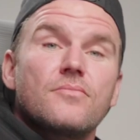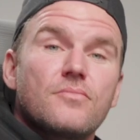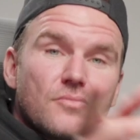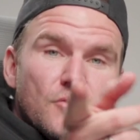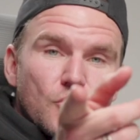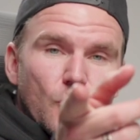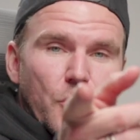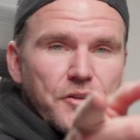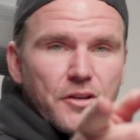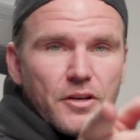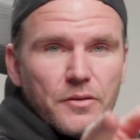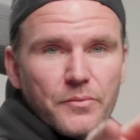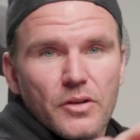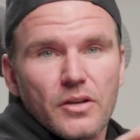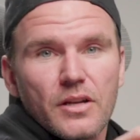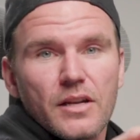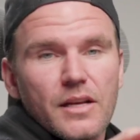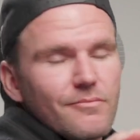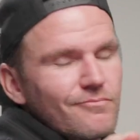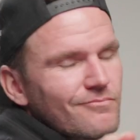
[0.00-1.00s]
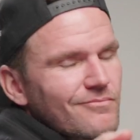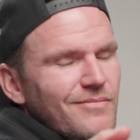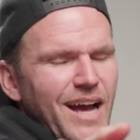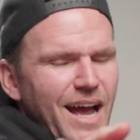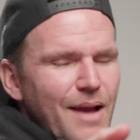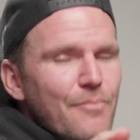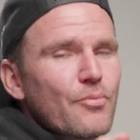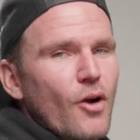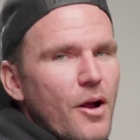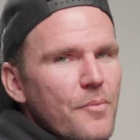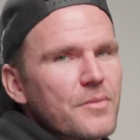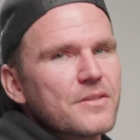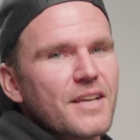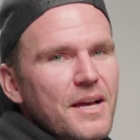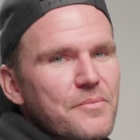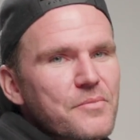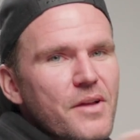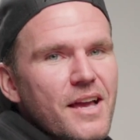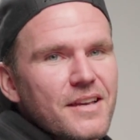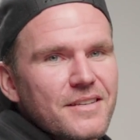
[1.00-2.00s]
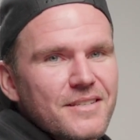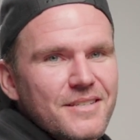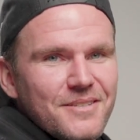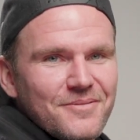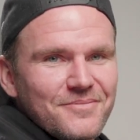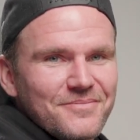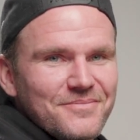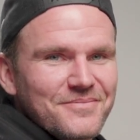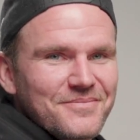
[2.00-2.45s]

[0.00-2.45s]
Join the community. I promise I'm nice.